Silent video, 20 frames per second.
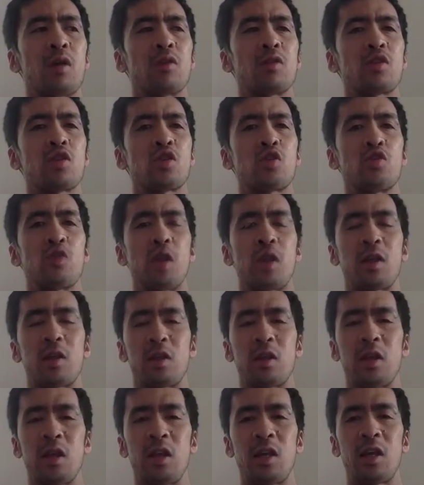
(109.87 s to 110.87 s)

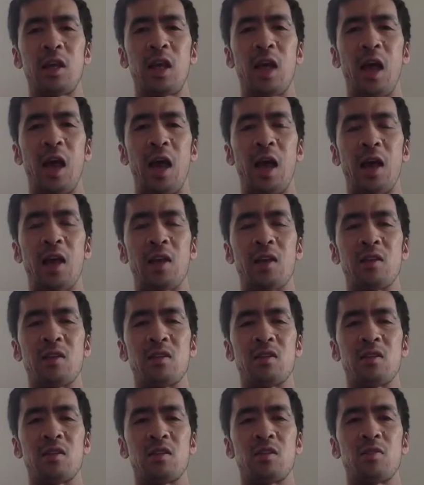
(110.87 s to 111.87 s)
strengthening
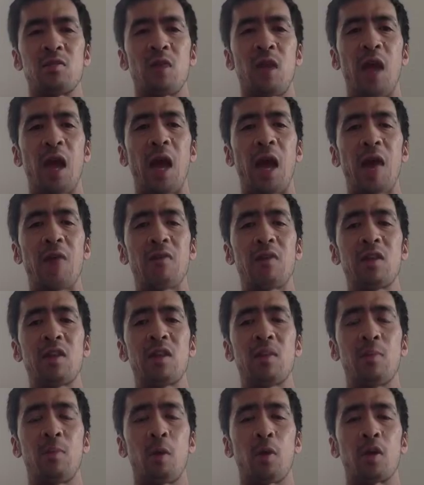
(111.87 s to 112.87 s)
and having
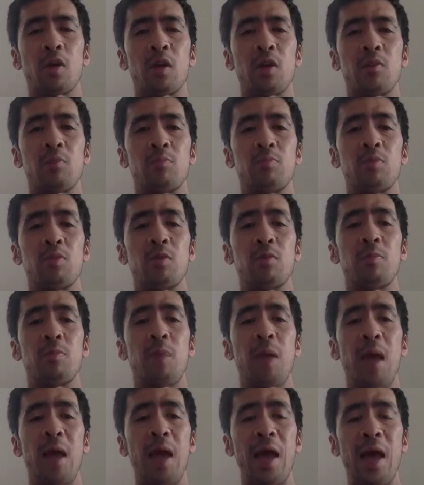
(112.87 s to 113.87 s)
the body
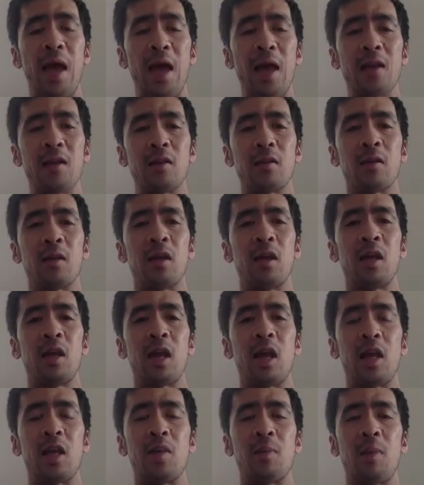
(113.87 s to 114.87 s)
prepared and
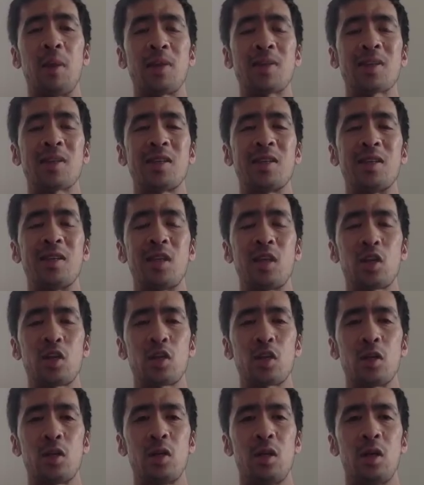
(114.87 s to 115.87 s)
in the best
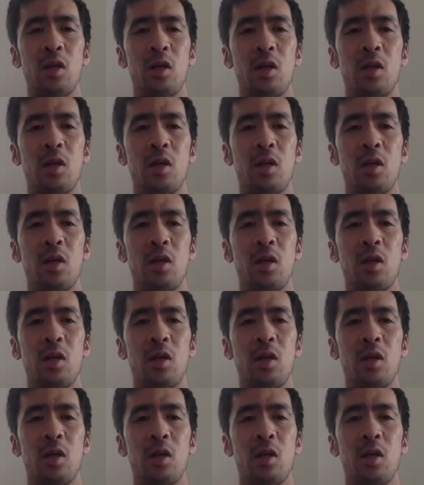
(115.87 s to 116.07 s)
condition